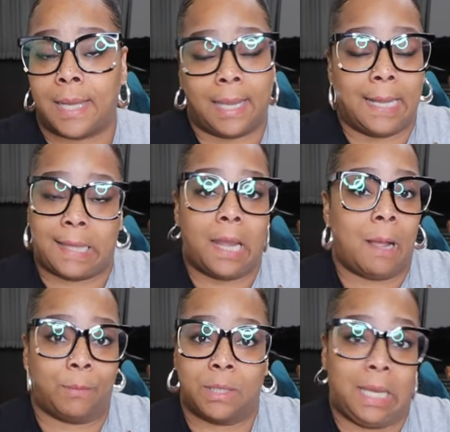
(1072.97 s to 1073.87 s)
I like that
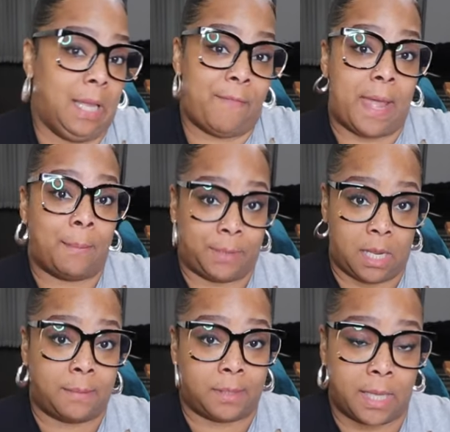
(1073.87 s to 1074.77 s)
option. I love that
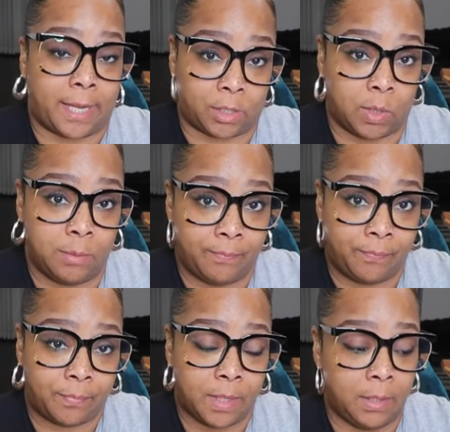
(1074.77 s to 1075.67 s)
option actually.
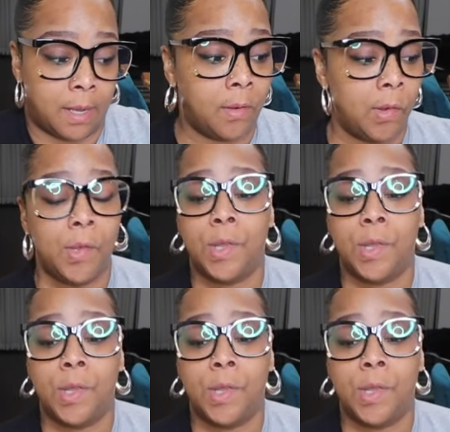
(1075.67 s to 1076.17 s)
You know.